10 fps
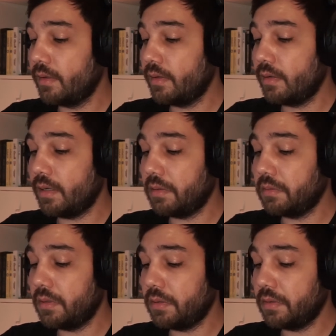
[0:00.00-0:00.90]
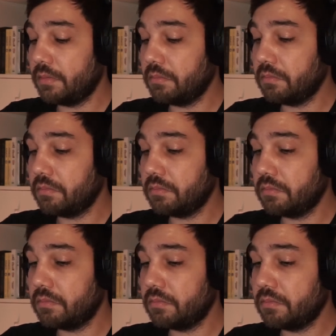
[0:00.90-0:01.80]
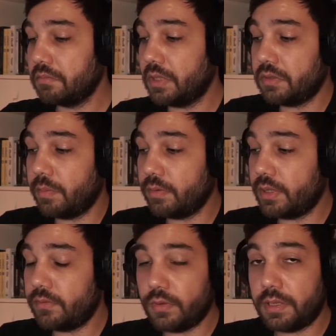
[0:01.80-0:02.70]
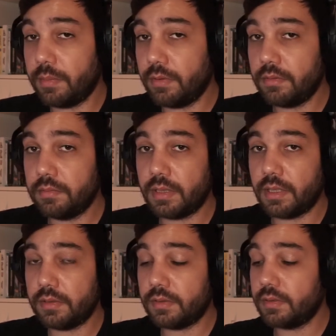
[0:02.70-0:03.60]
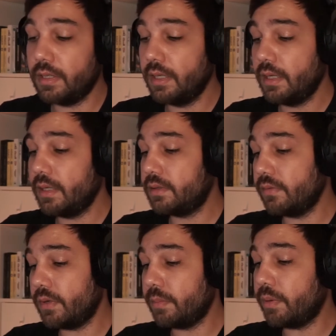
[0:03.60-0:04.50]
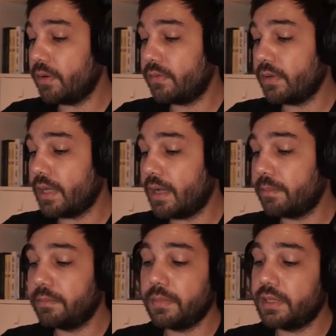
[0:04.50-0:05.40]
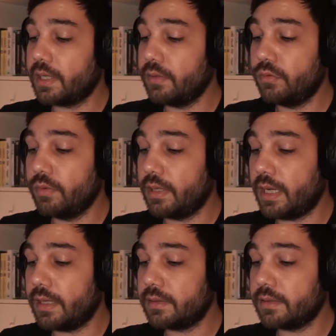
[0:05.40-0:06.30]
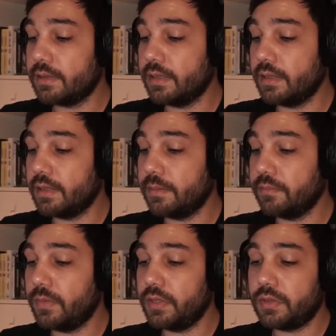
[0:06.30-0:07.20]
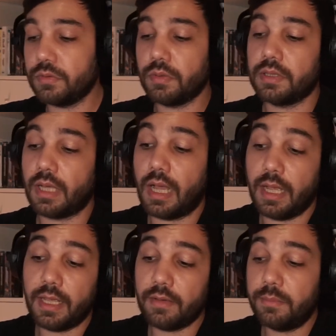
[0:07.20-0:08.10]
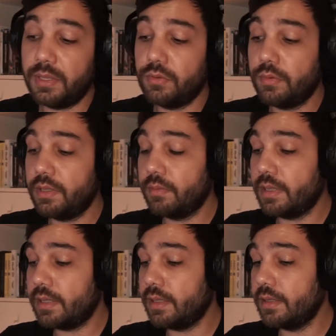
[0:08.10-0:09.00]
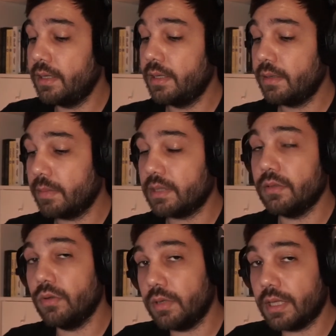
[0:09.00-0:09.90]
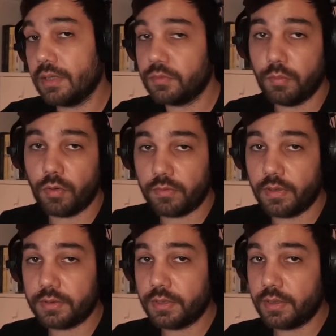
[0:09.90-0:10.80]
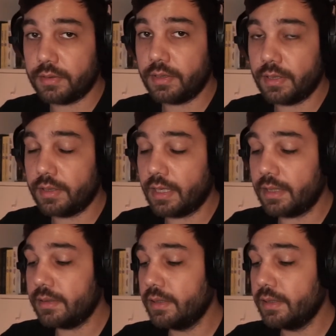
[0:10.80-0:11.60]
And that's about it for Teable, I guess. It's a very powerful app. It can do a lot. This is what I have been doing with it, but I know it has more functionality than that.